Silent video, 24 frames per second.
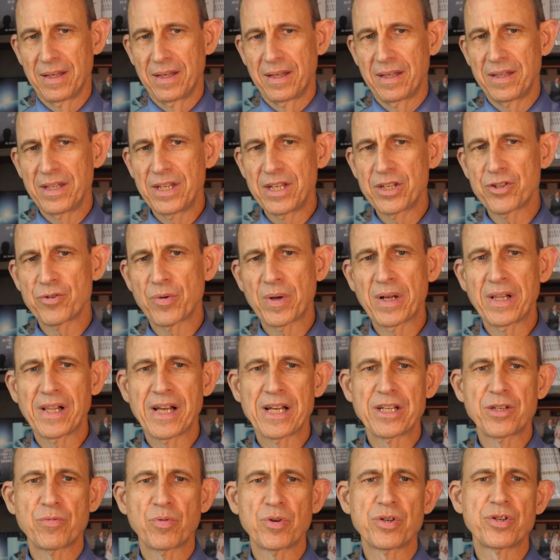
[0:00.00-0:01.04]
The
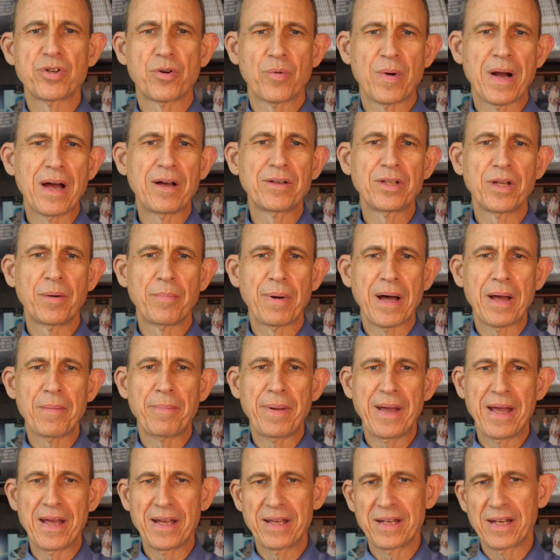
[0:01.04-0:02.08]
Israelites were surrounded by
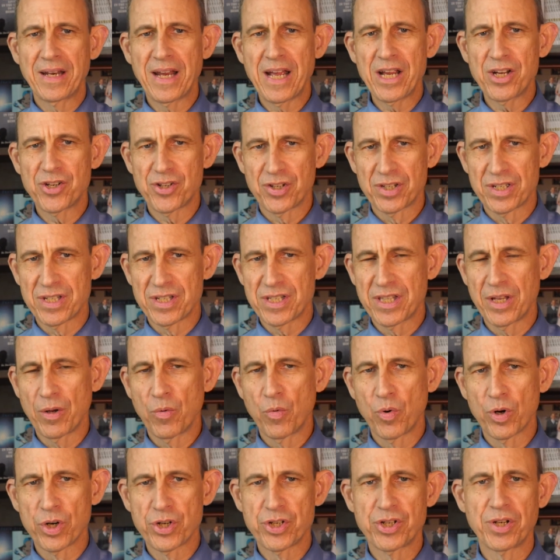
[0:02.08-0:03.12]
pagan nations that
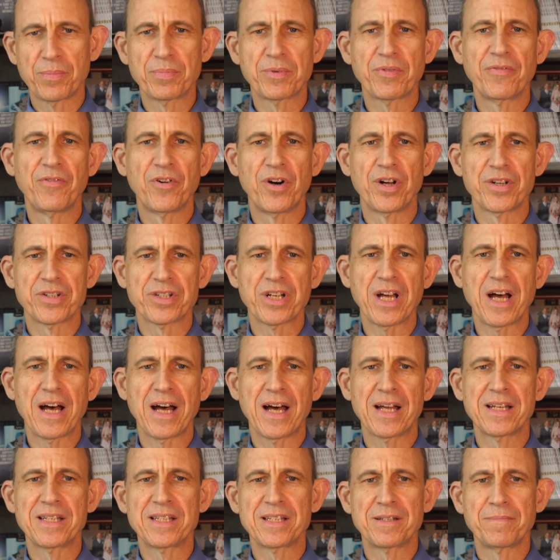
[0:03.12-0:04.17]
worshipped false
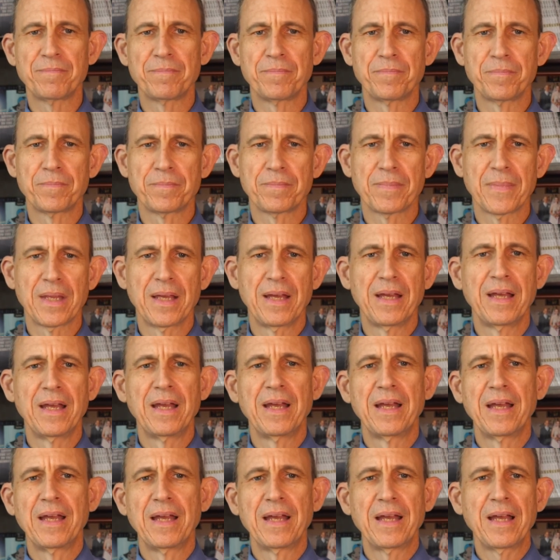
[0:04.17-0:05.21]
gods.
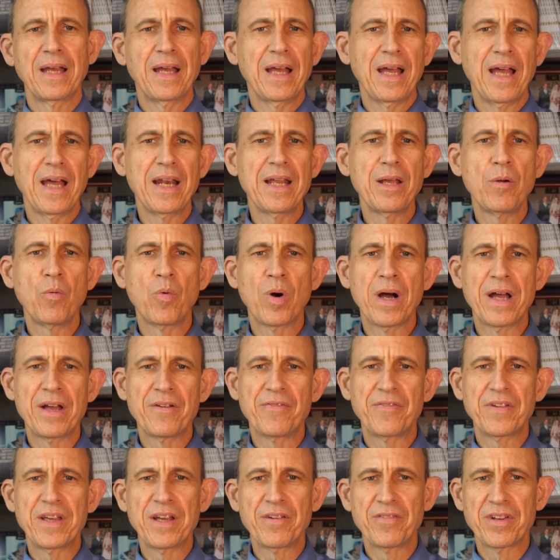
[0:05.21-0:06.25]
Any
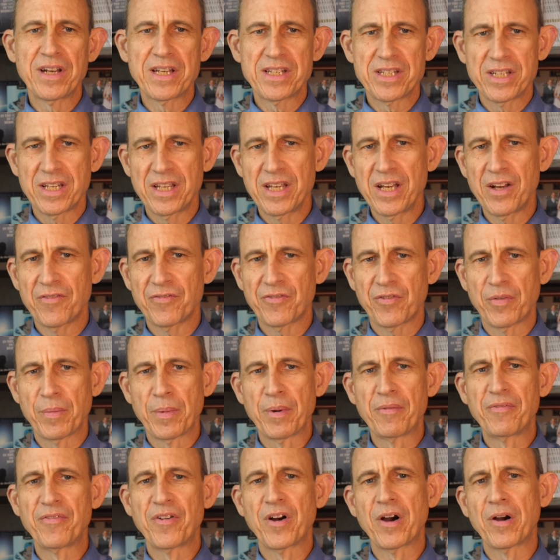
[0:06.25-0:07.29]
wife given as a gift from
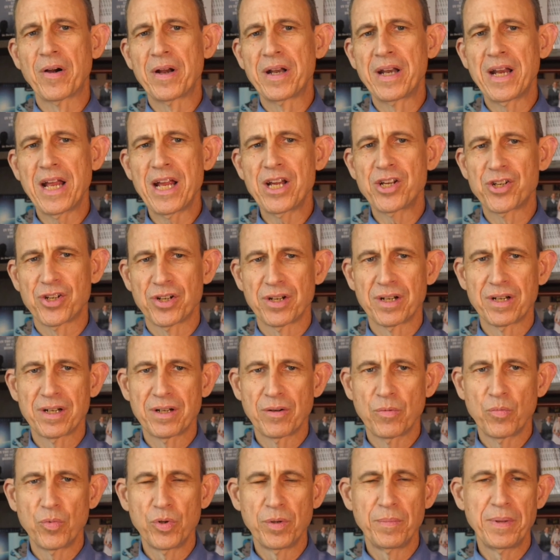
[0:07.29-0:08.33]
a foreign nation
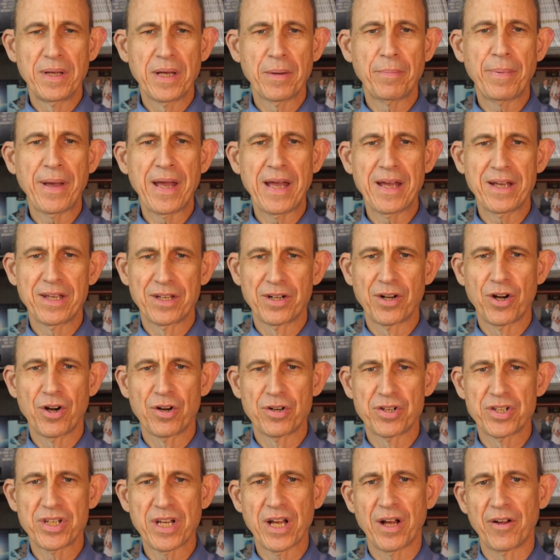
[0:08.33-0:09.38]
would be a pagan
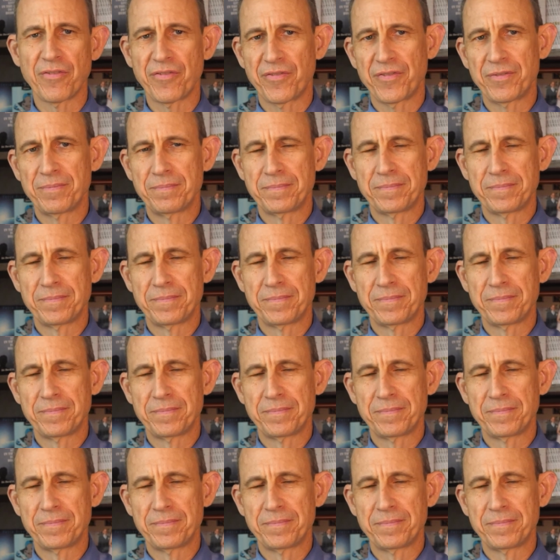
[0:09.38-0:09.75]
herself.